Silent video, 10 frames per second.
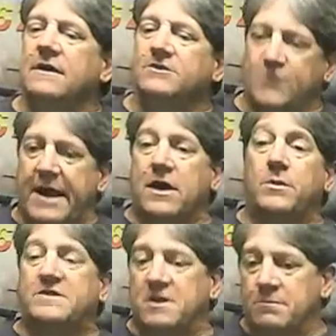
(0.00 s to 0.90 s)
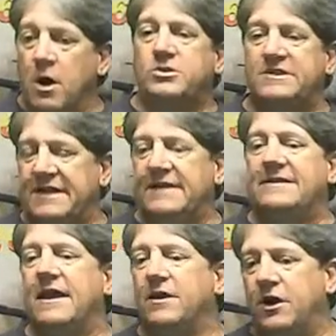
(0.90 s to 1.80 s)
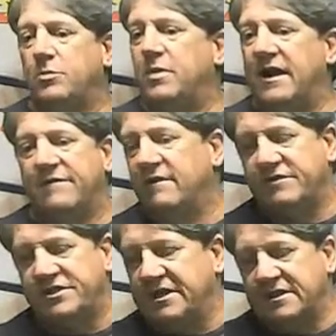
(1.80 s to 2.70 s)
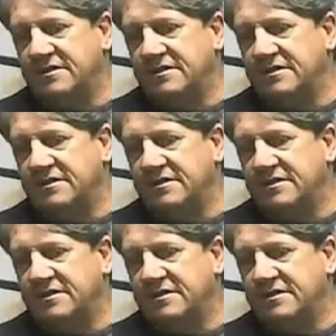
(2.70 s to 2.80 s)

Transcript: Draco is the most detailed airplane I've ever seen.